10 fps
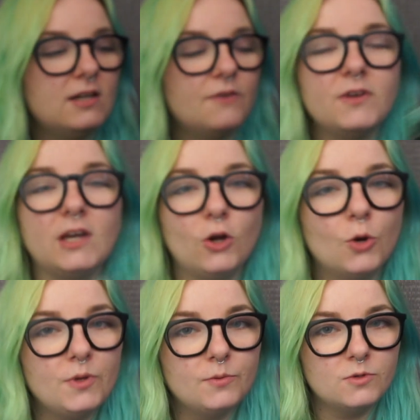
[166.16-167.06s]
I think a lot
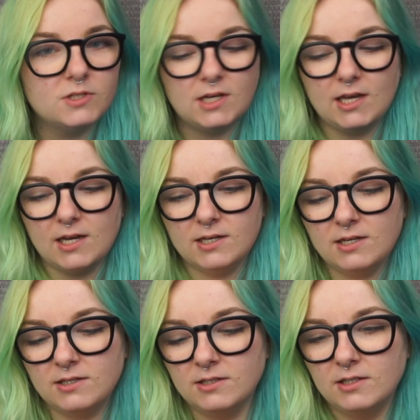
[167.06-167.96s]
of people want
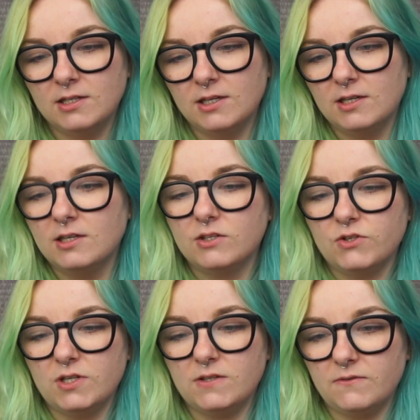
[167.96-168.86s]
Diana.
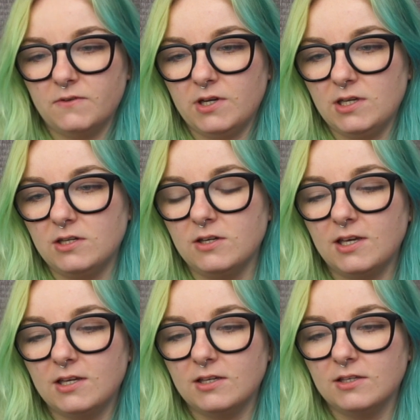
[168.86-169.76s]
She's a very
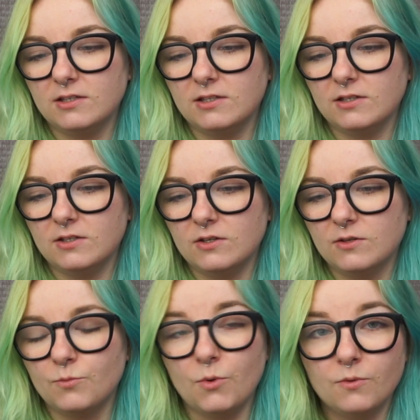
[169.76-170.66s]
like
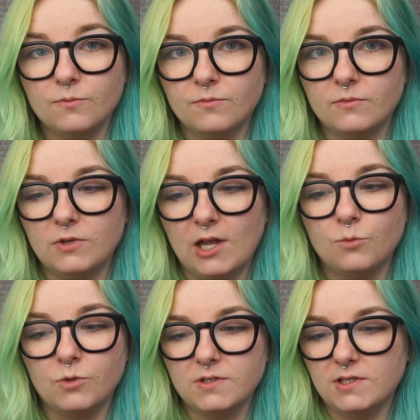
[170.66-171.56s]

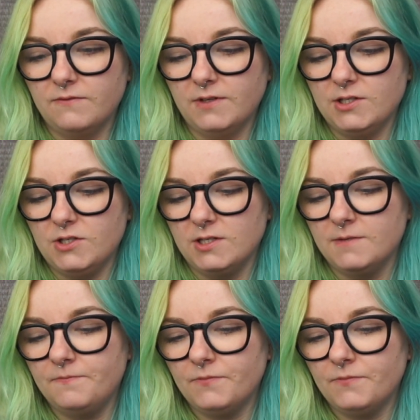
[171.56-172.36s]
wanted villager.